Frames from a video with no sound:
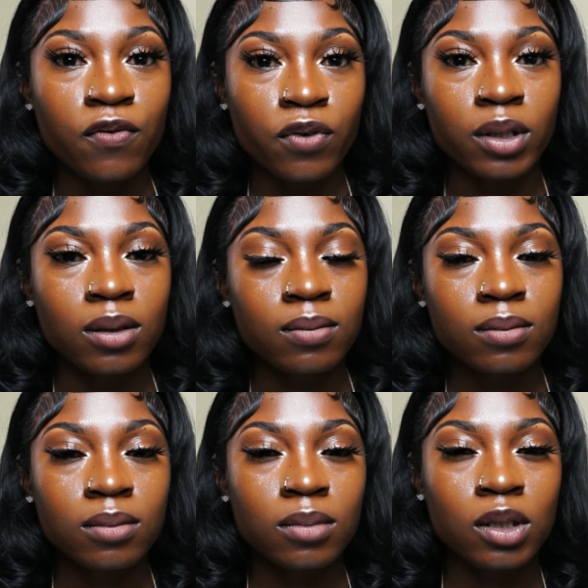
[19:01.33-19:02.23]
free,
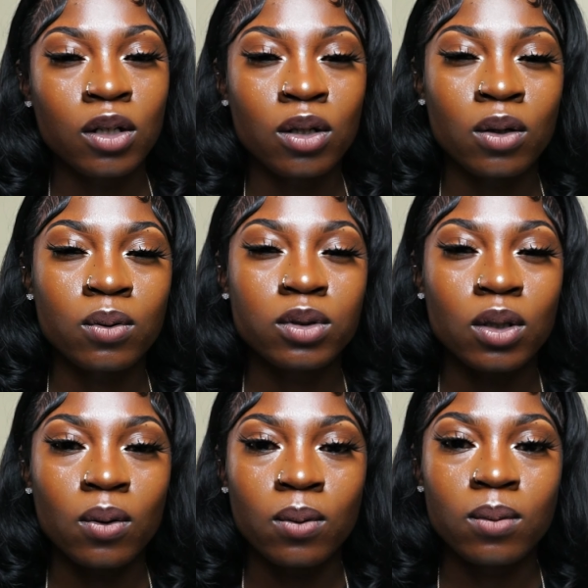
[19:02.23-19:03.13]
you know,
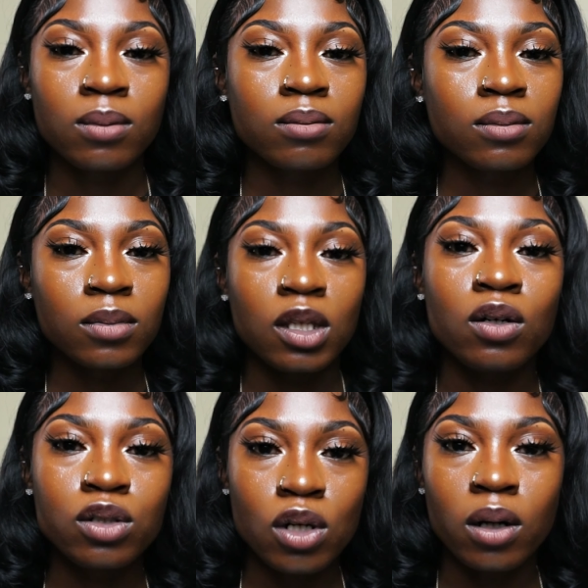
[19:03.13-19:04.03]
so
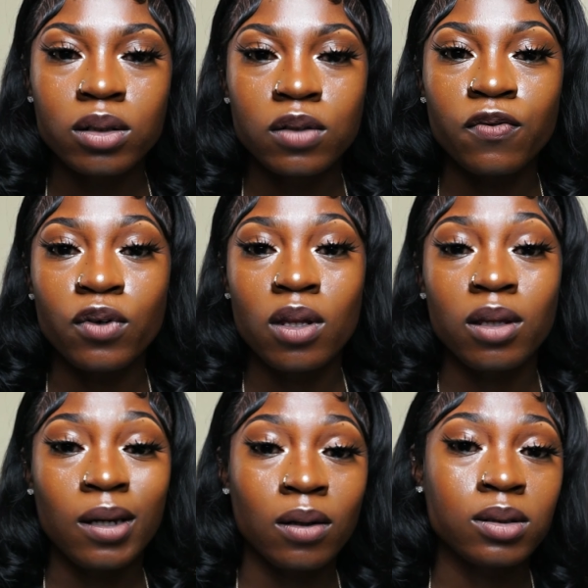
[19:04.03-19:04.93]
they're charging for
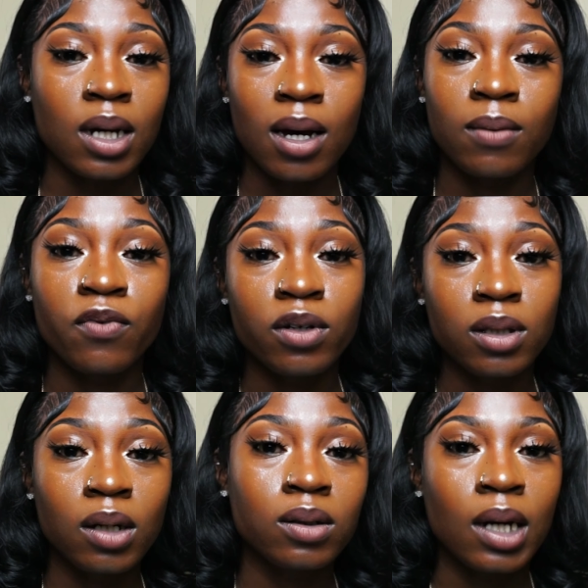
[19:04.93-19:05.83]
their time, for
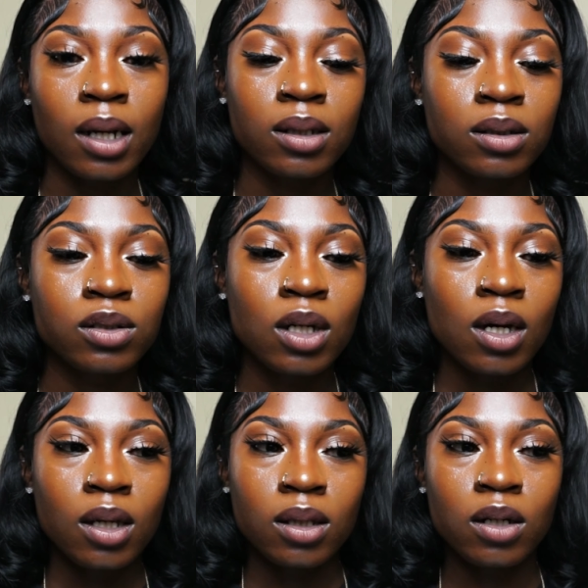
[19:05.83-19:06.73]
their knowledge.
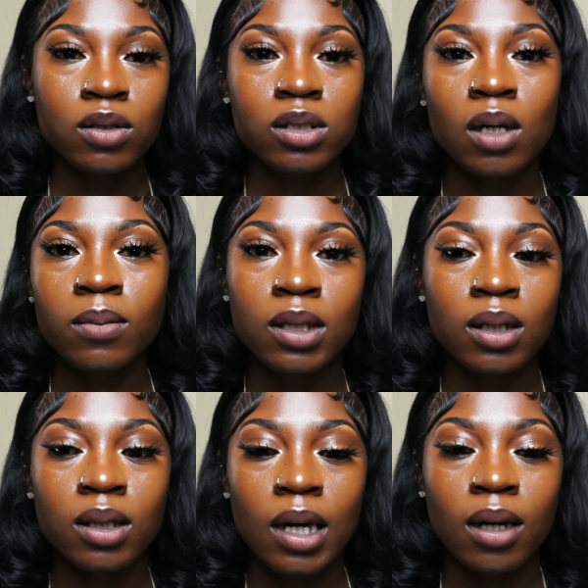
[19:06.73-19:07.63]
There's
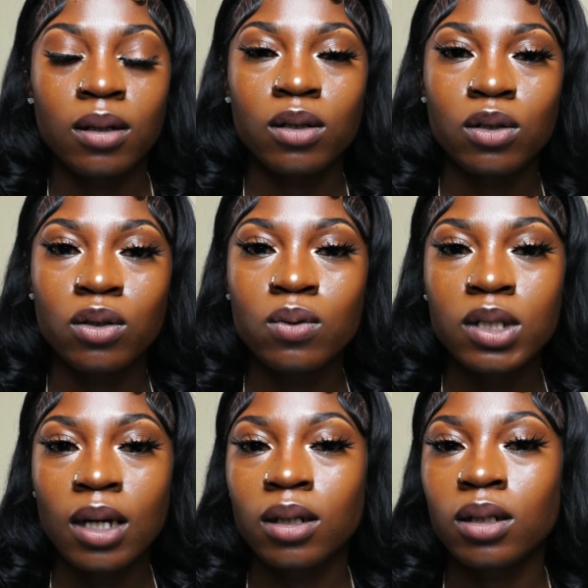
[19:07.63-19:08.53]
something that you
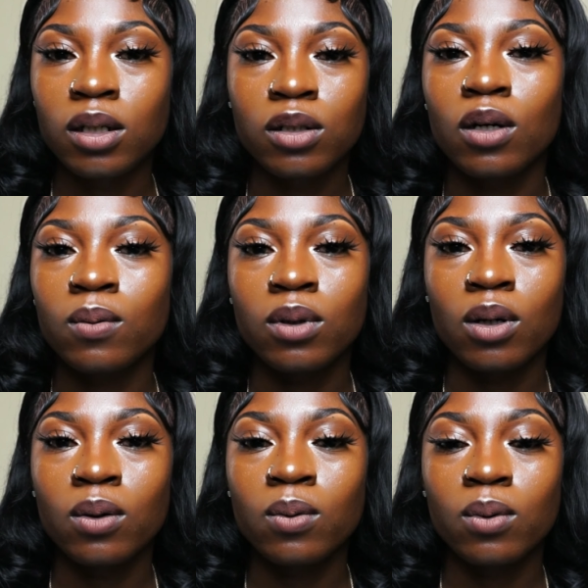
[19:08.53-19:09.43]
technically don't
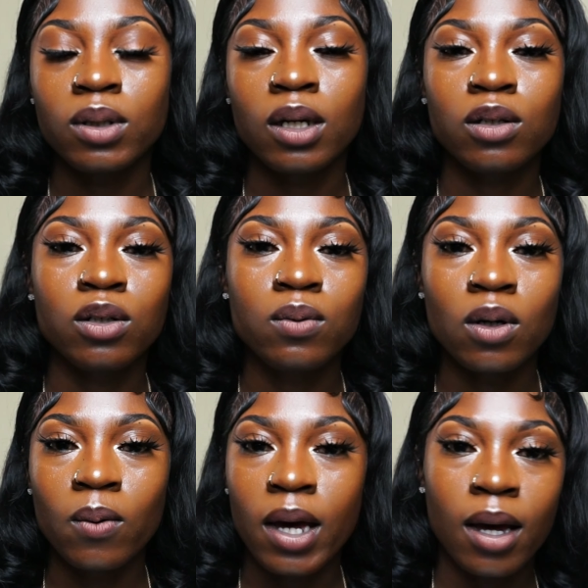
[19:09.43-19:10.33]
know or that you
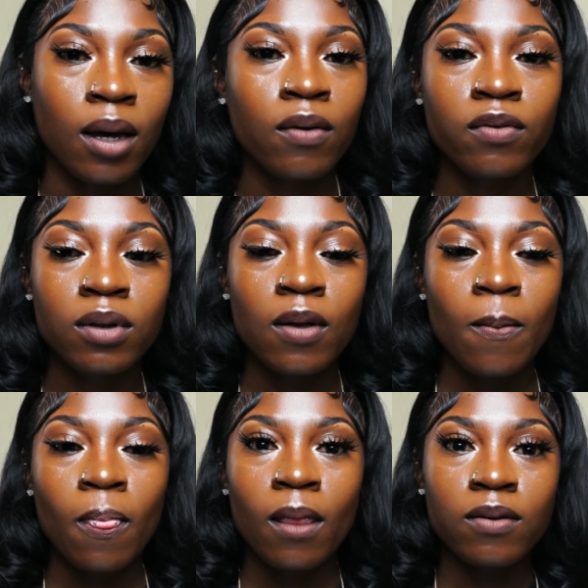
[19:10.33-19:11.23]
don't have
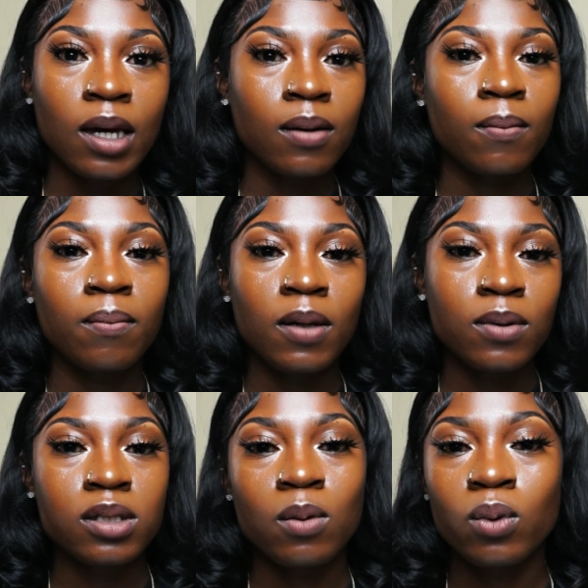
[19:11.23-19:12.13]
that
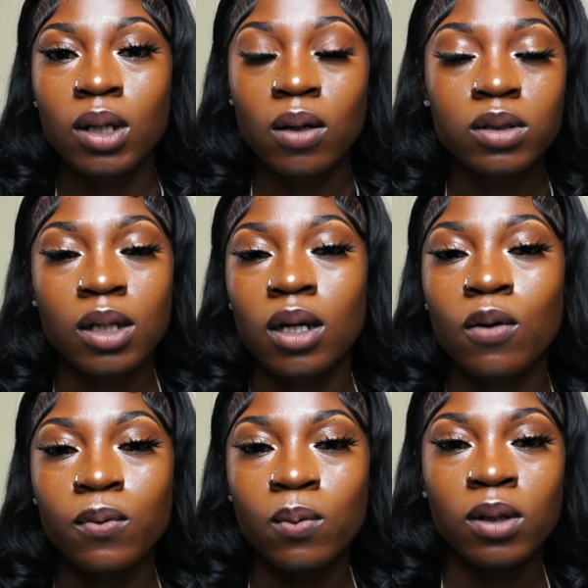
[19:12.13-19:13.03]
maybe someone else can
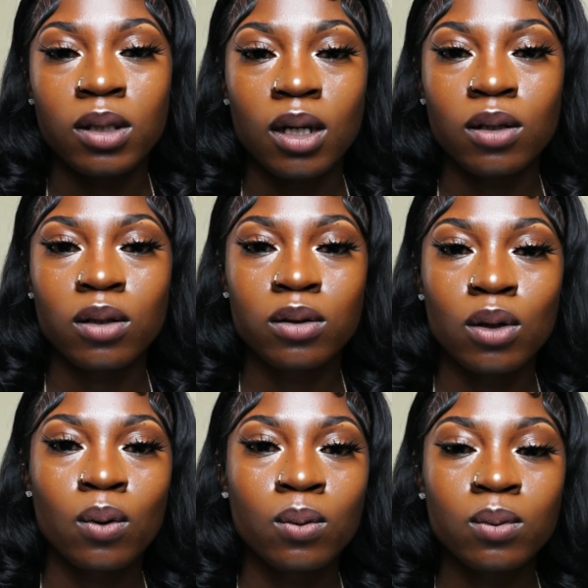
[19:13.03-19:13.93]
help you with. And
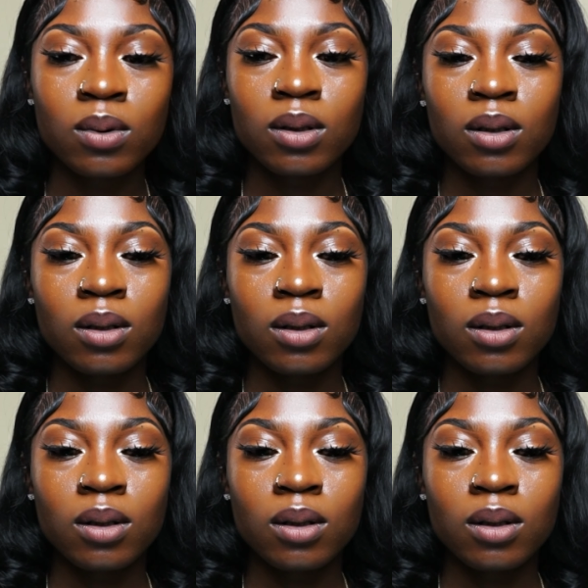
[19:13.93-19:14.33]
don't